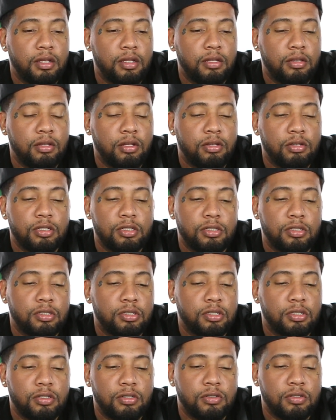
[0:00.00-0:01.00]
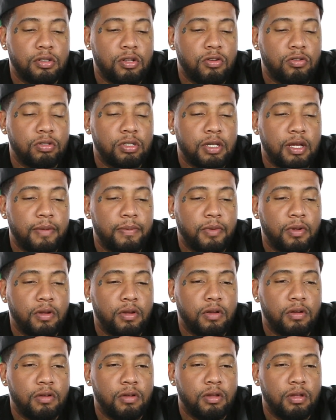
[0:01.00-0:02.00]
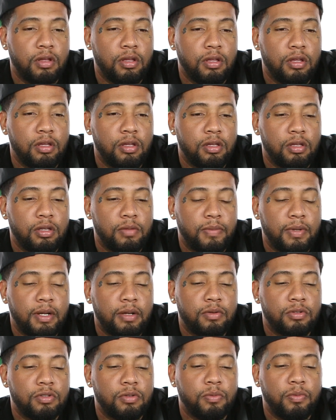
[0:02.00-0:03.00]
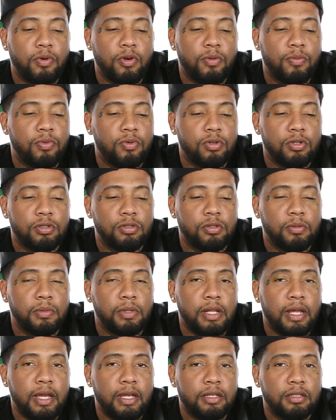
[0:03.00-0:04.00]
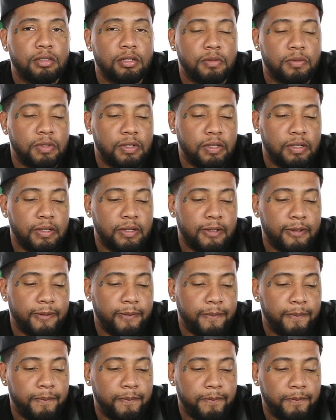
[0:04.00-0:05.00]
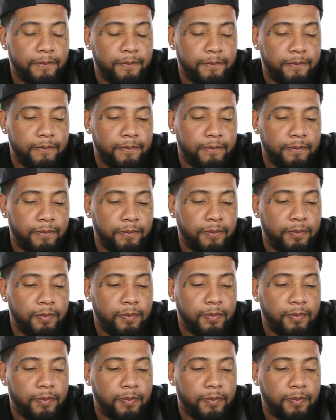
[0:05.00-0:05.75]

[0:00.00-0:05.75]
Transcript: You know, this is, this a long time ago. Probably some purple or some light, something like that.